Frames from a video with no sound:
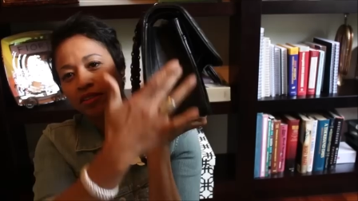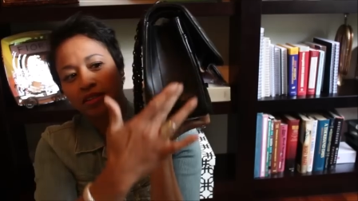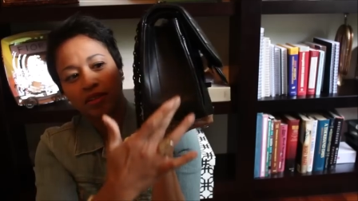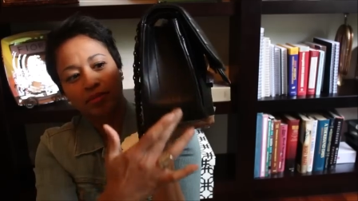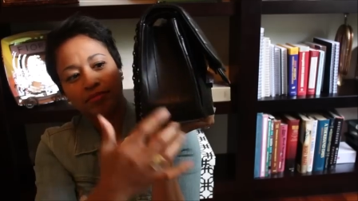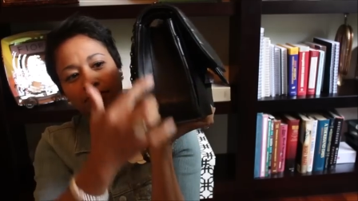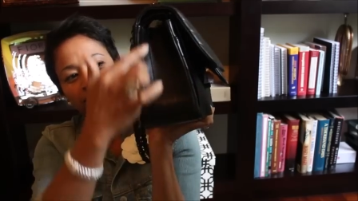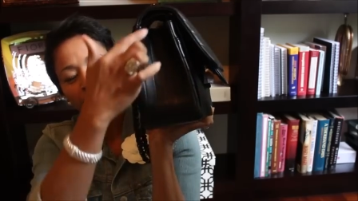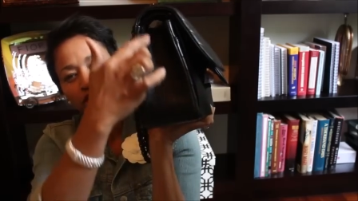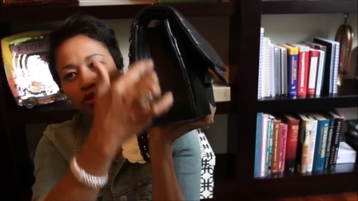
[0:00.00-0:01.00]
um,
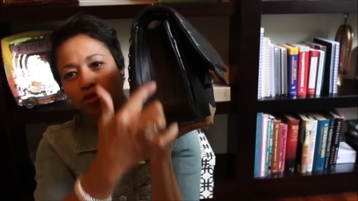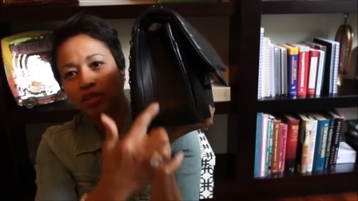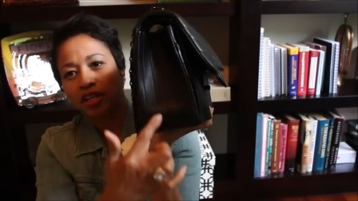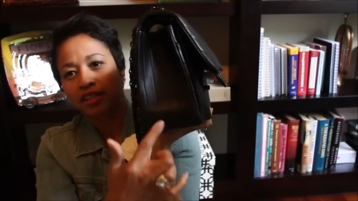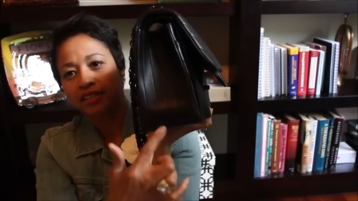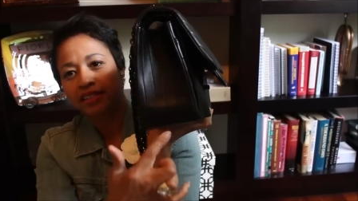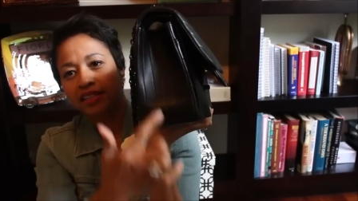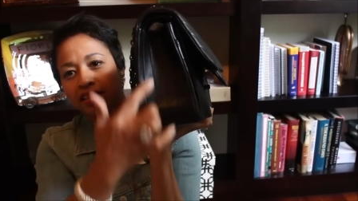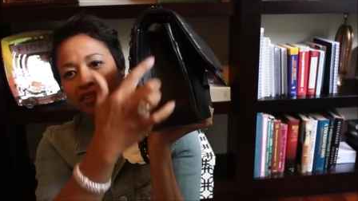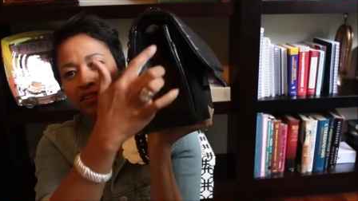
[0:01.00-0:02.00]
vertical lines
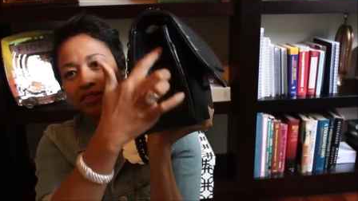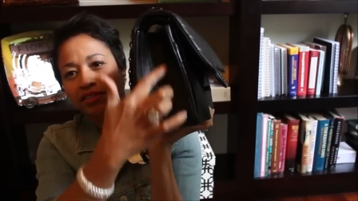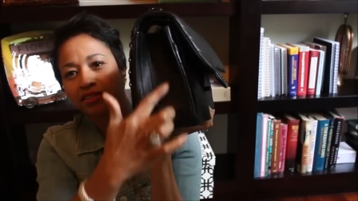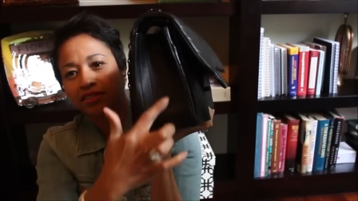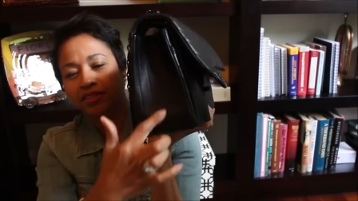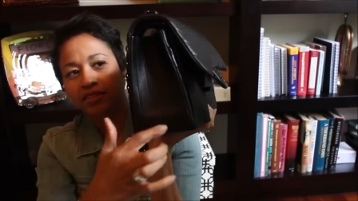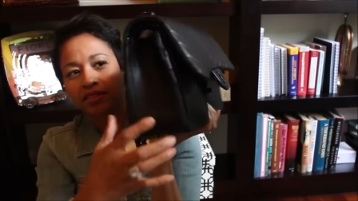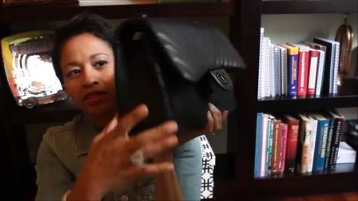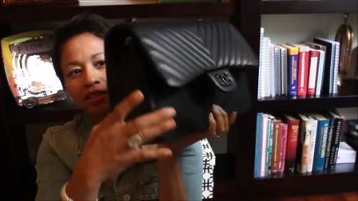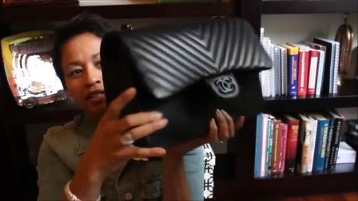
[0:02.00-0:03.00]
here.
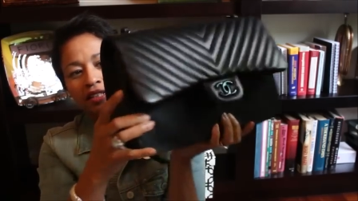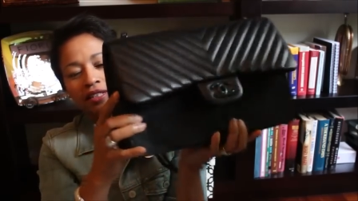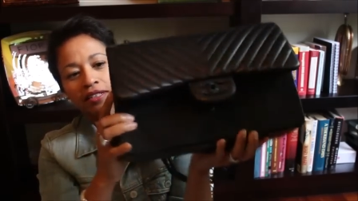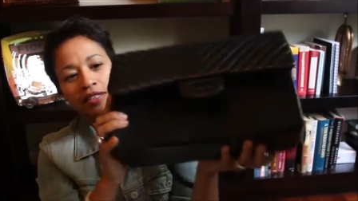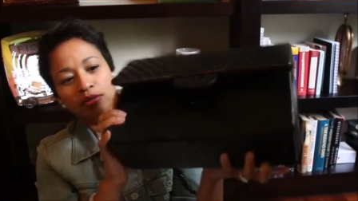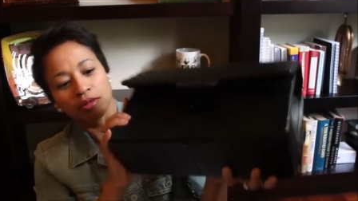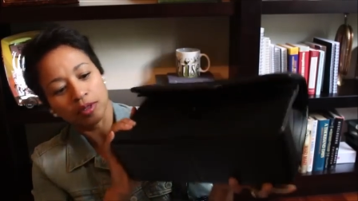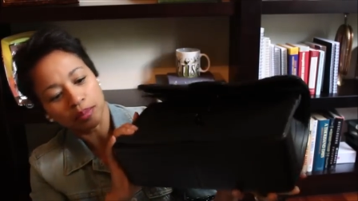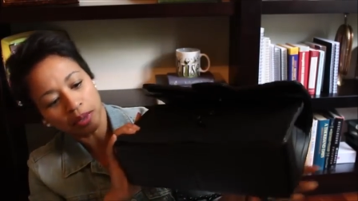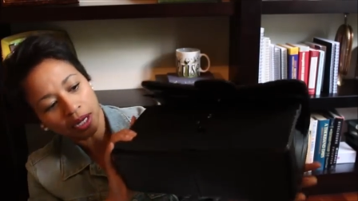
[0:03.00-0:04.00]
Let's see what
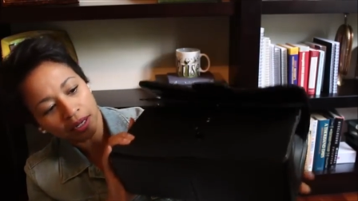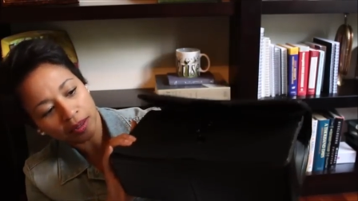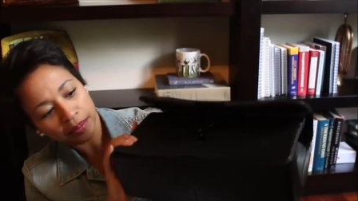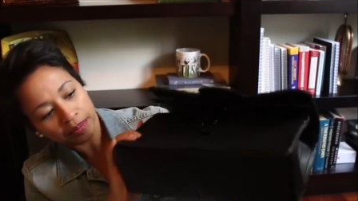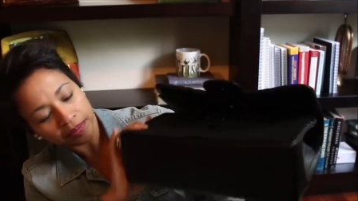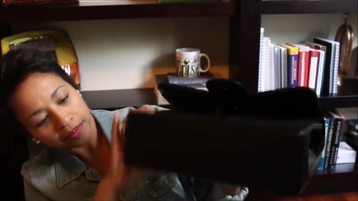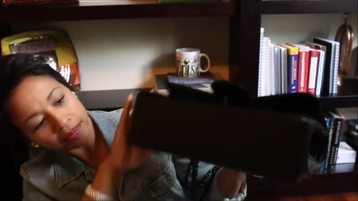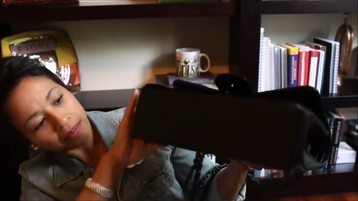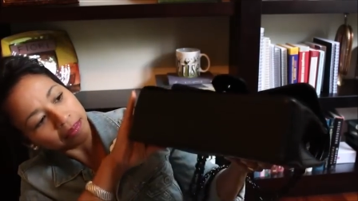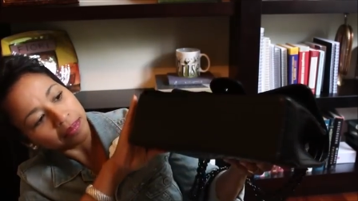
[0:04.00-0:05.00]
the bottom
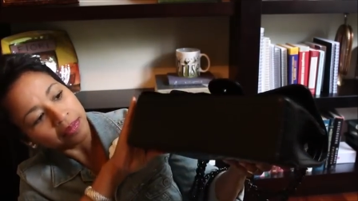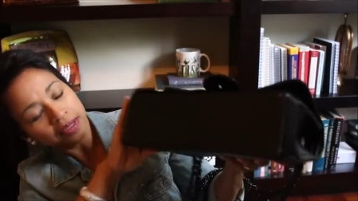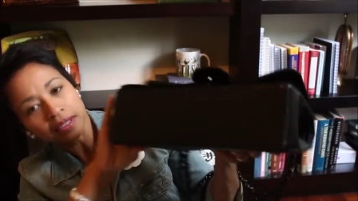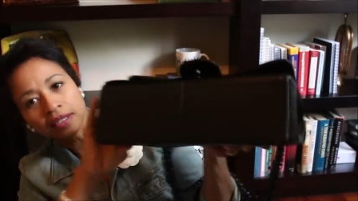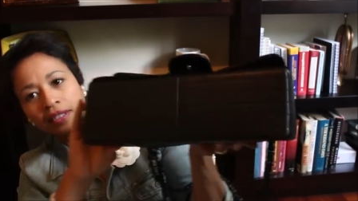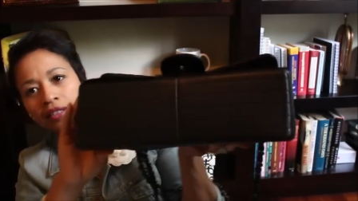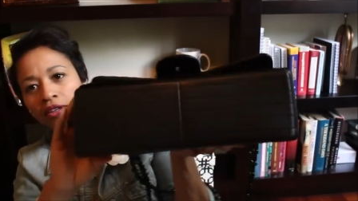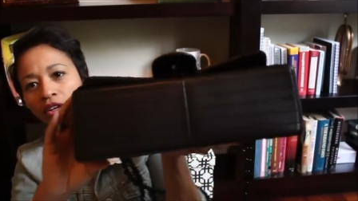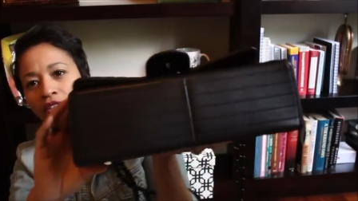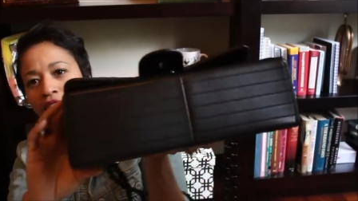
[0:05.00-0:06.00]

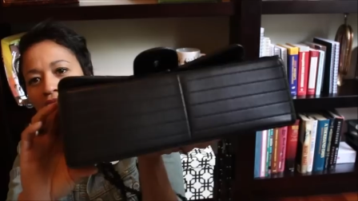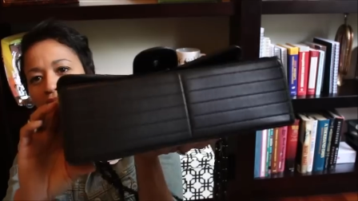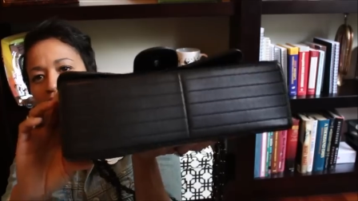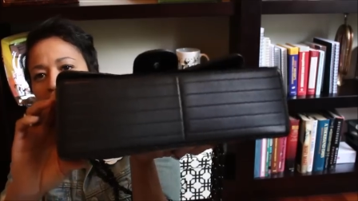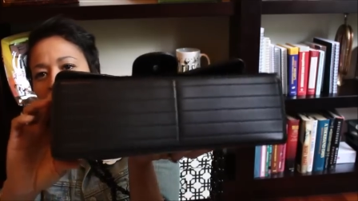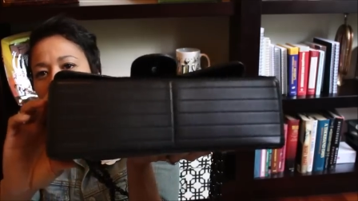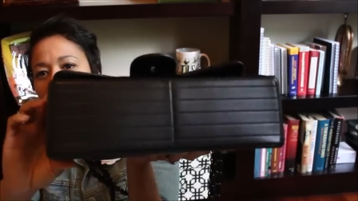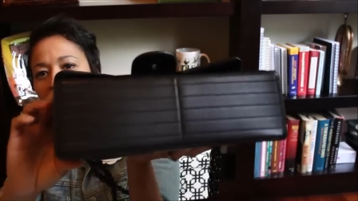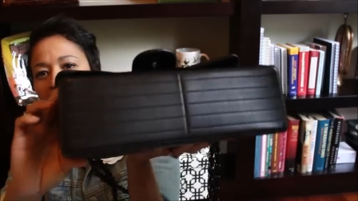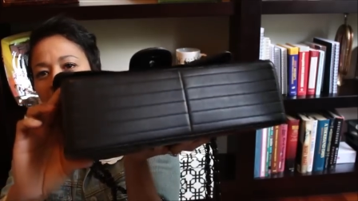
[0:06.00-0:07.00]
also
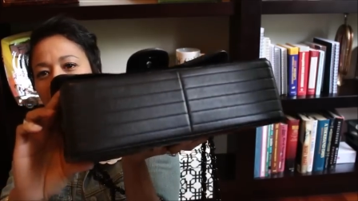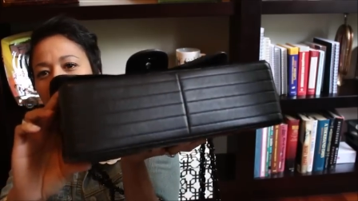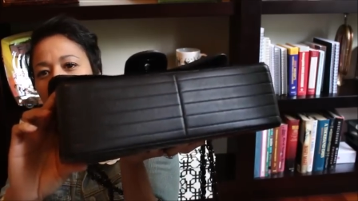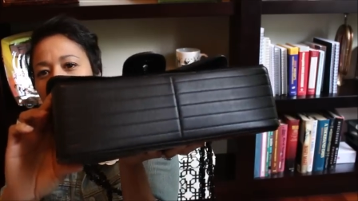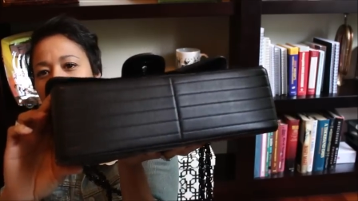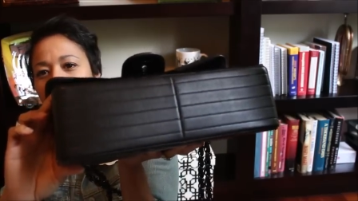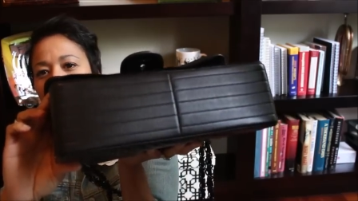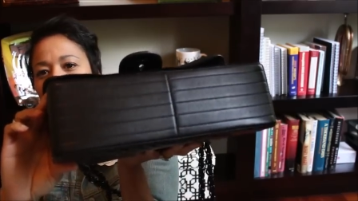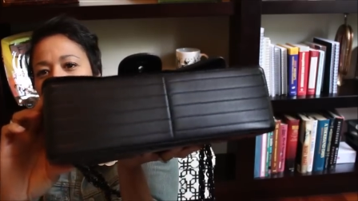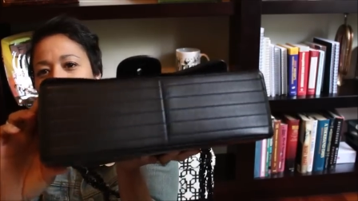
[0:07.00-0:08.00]
as the
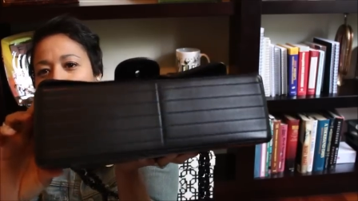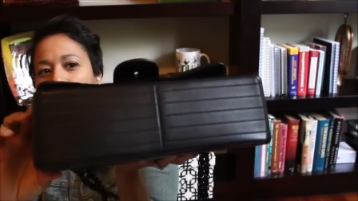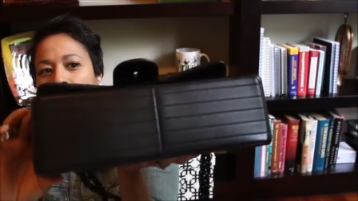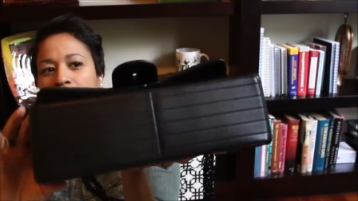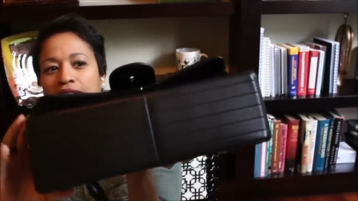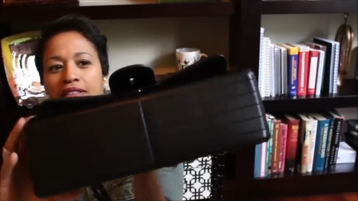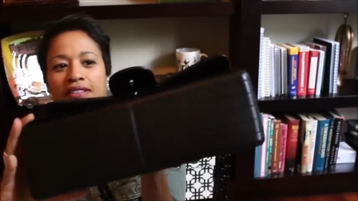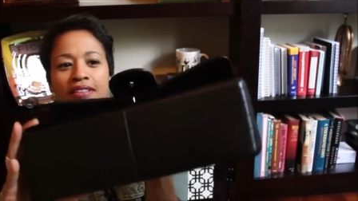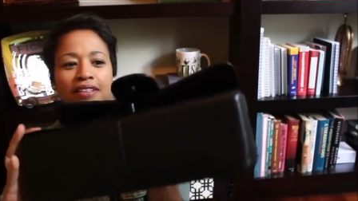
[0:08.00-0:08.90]
vertical lines.